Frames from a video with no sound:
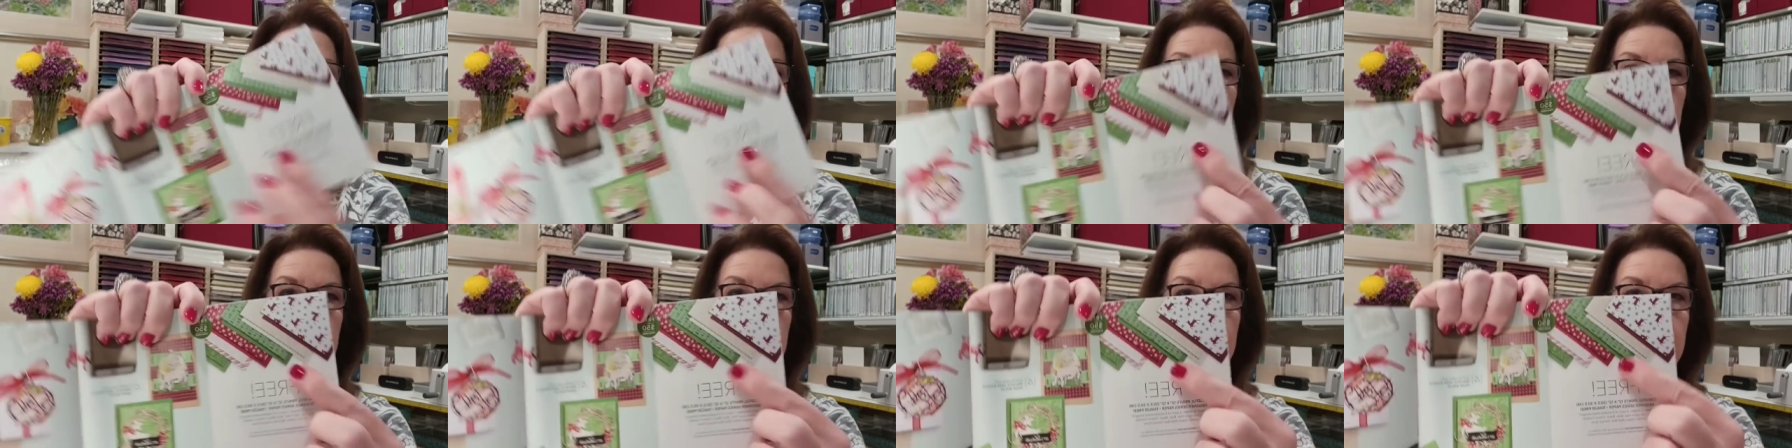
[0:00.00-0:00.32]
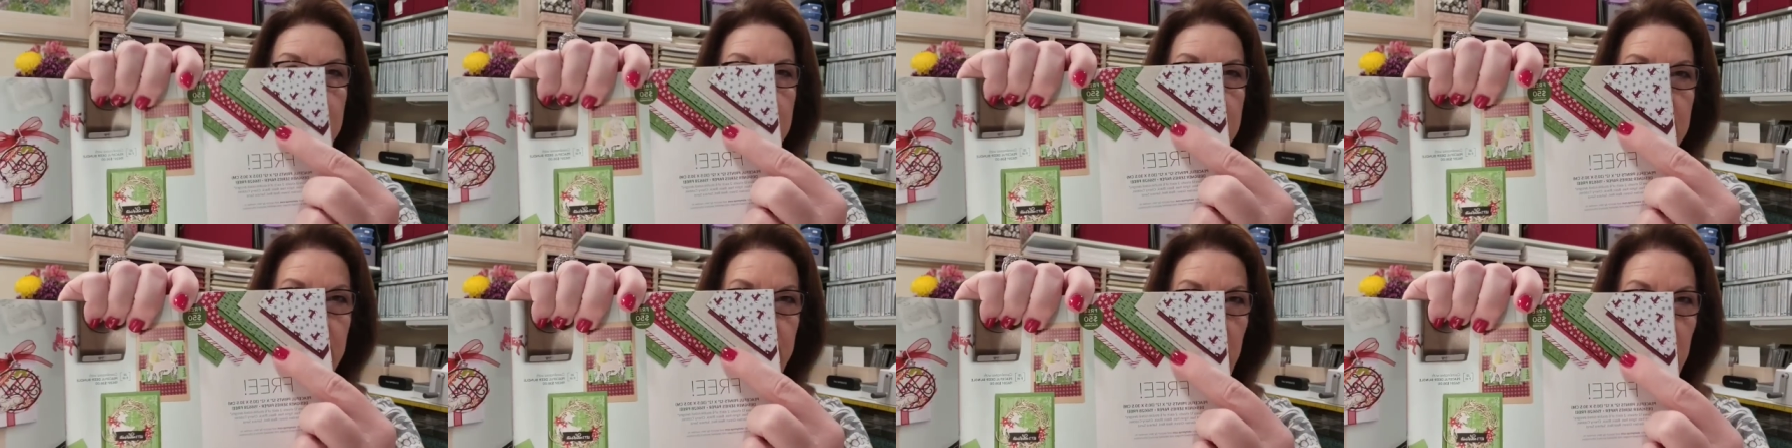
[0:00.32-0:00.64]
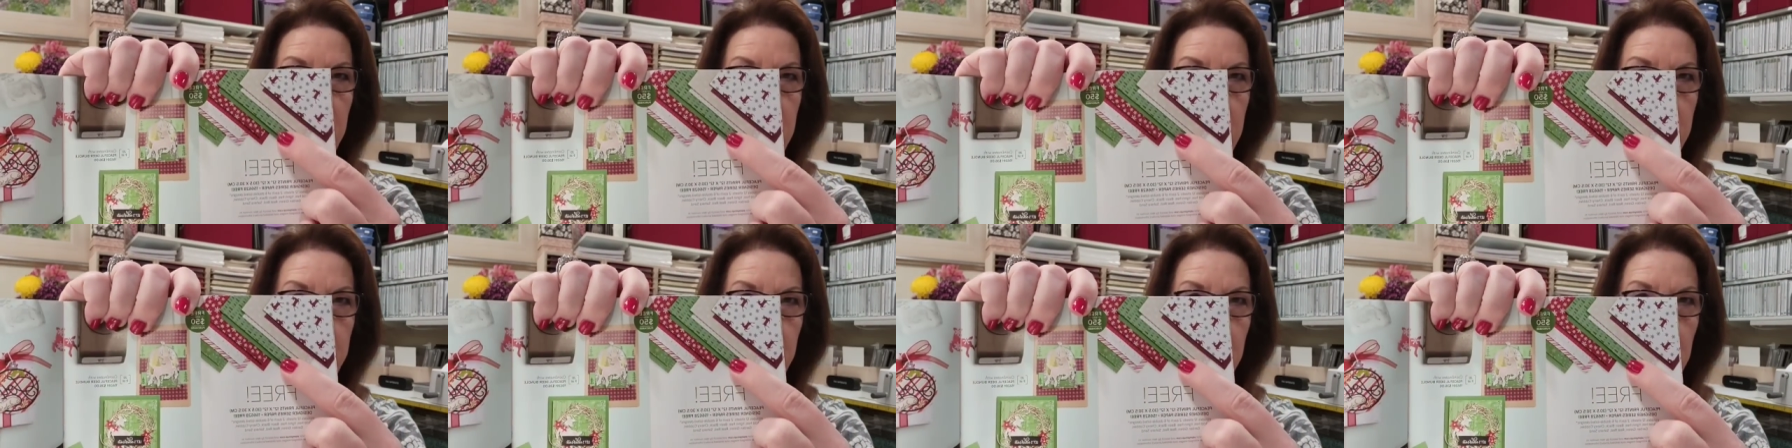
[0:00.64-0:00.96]
This
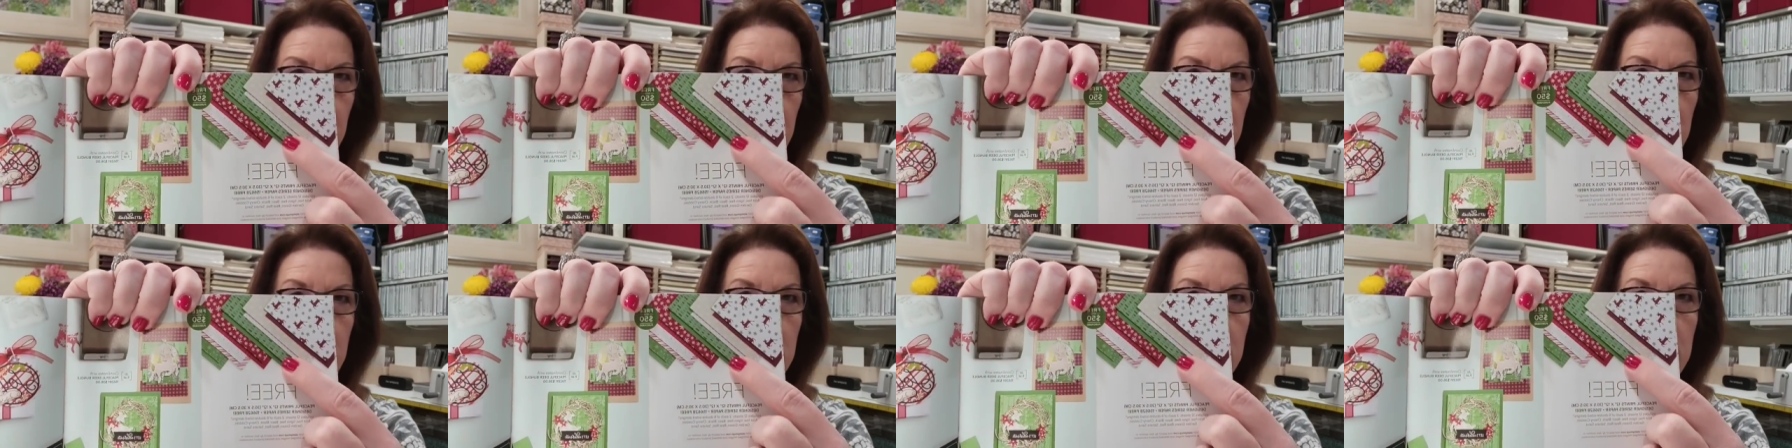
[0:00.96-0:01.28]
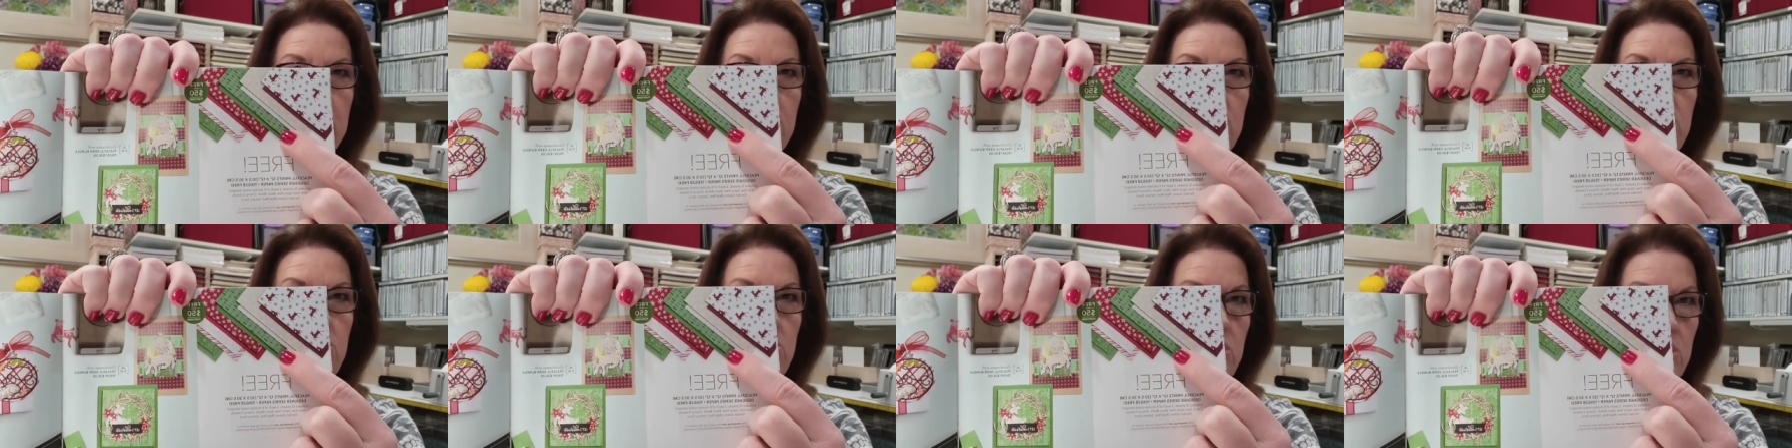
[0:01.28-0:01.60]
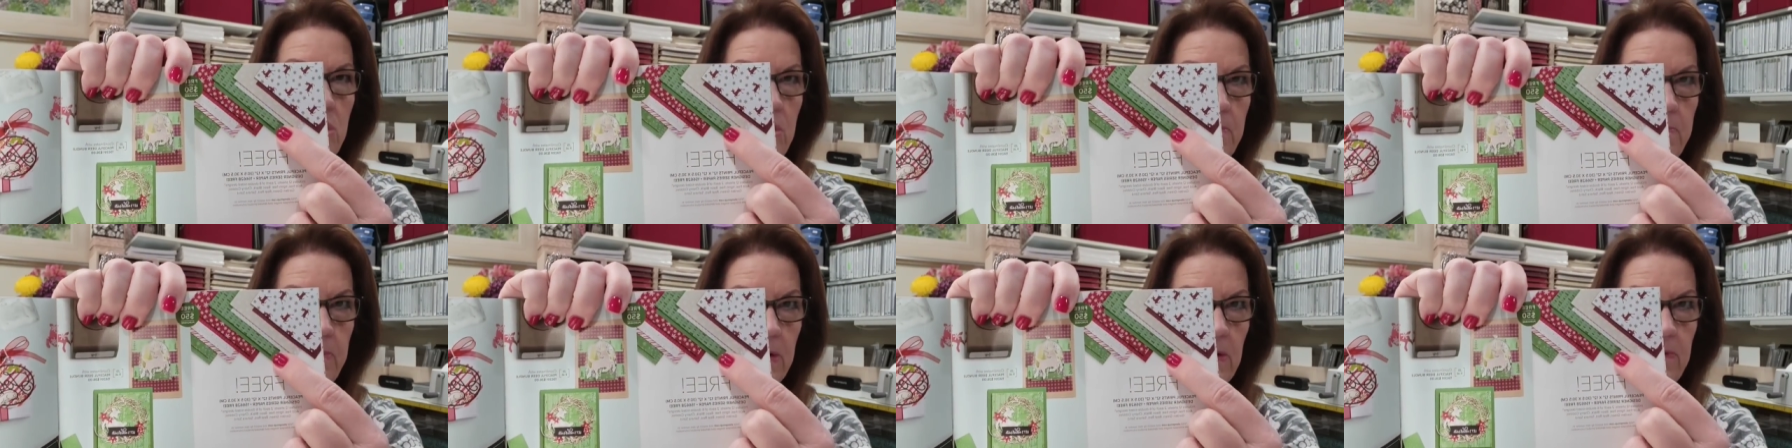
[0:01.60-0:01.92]
paper,
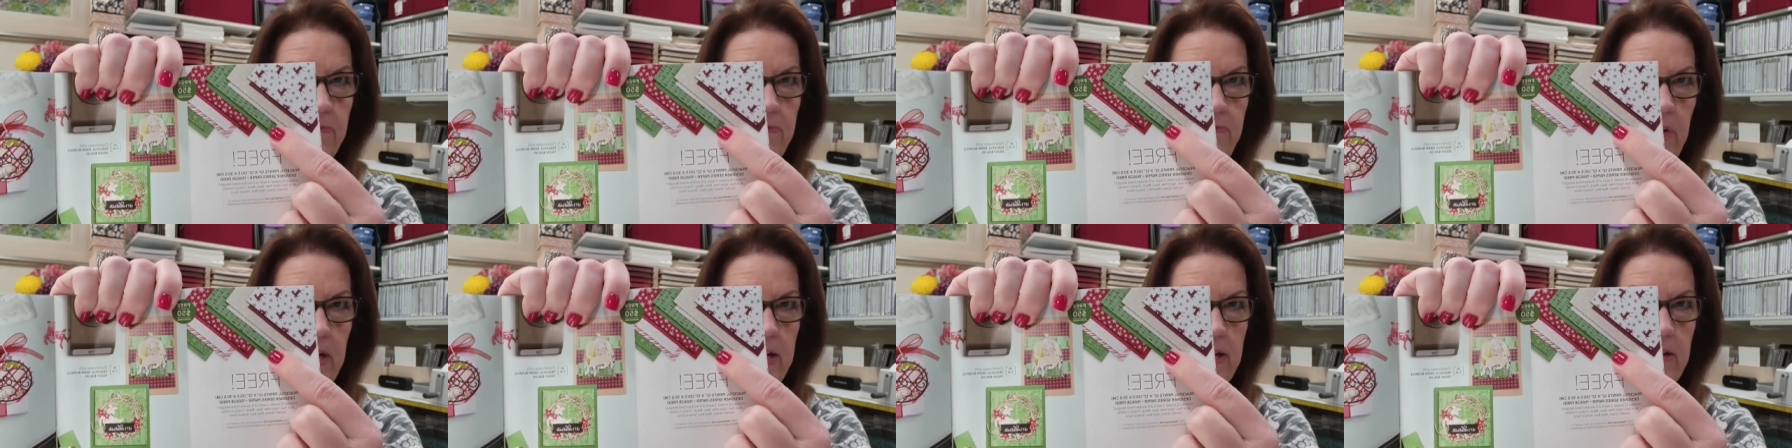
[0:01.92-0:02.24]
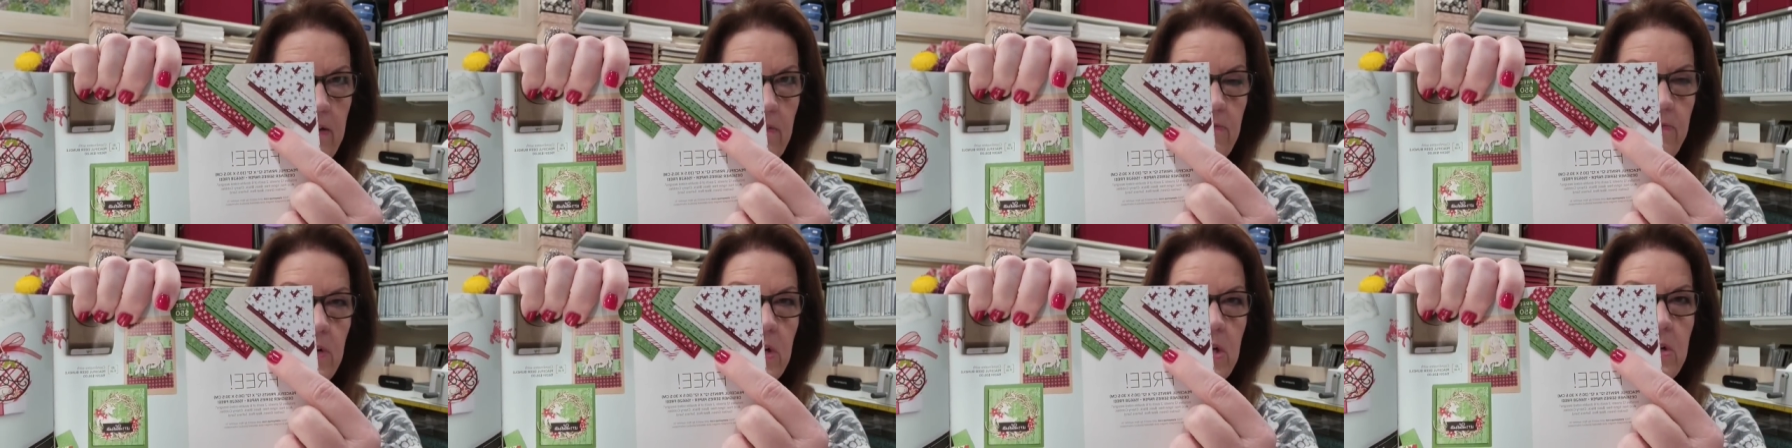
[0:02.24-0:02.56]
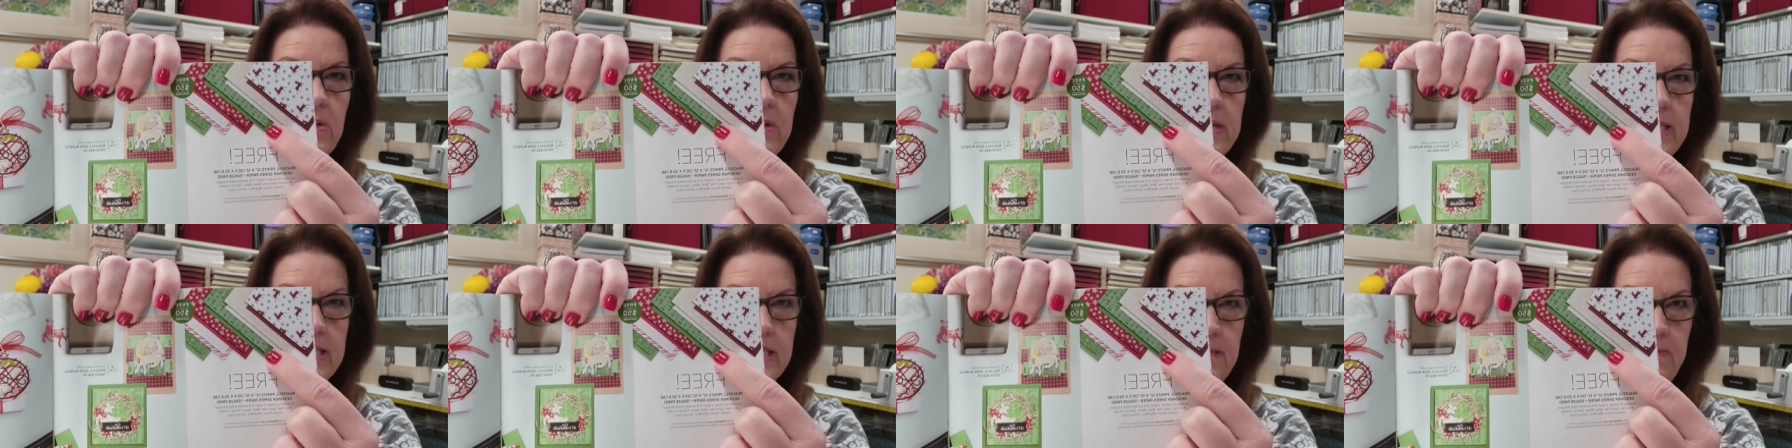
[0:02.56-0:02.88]
super fun for
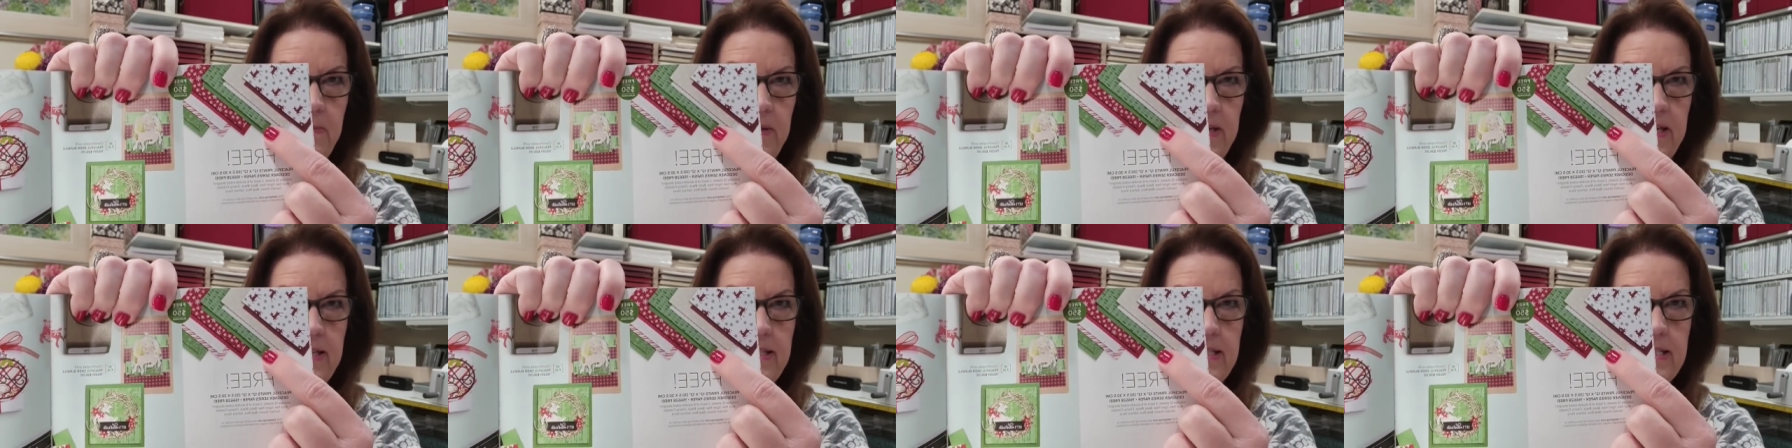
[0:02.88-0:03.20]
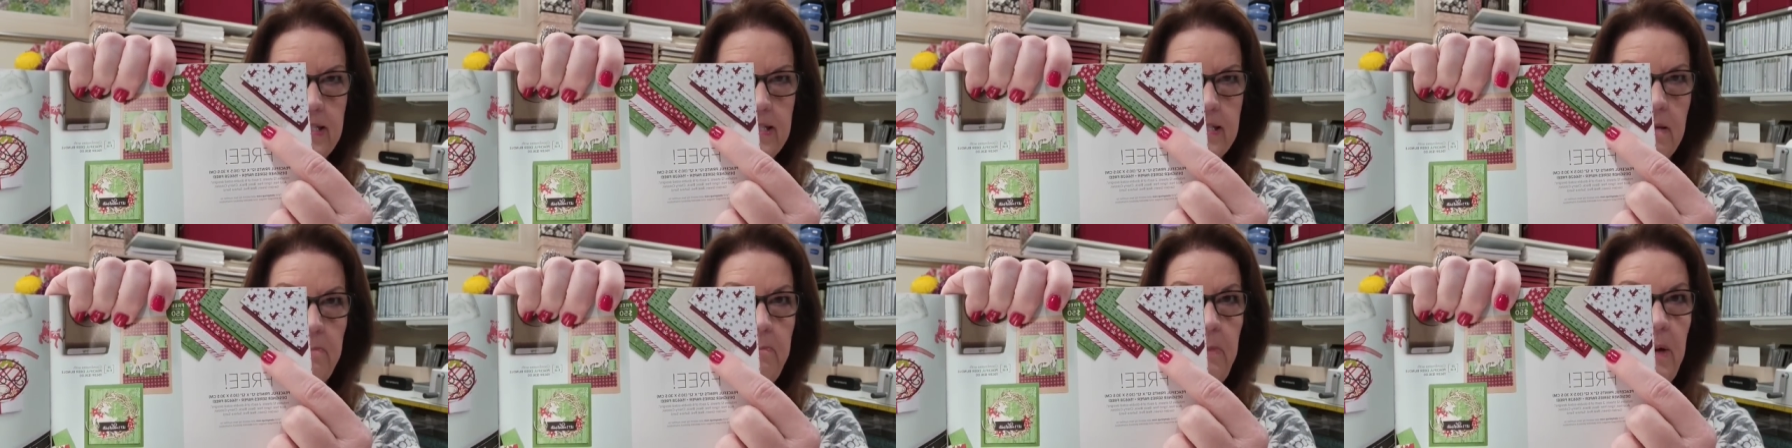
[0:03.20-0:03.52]
Christmas,